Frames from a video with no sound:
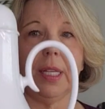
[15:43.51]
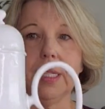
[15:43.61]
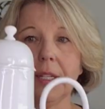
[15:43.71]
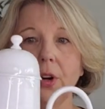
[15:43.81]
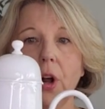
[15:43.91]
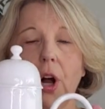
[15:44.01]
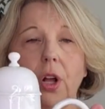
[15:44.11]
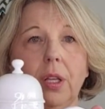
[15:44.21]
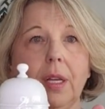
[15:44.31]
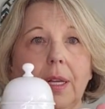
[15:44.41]
These are
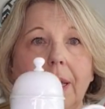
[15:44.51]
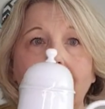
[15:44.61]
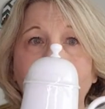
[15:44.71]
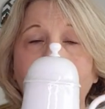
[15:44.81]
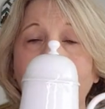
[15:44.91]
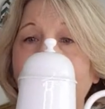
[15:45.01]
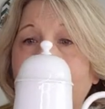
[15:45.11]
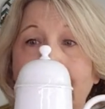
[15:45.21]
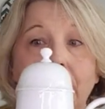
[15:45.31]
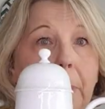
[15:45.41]
all
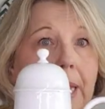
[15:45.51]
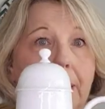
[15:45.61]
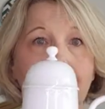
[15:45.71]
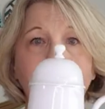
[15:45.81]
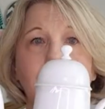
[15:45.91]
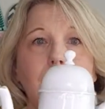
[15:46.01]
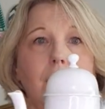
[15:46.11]
hand painted,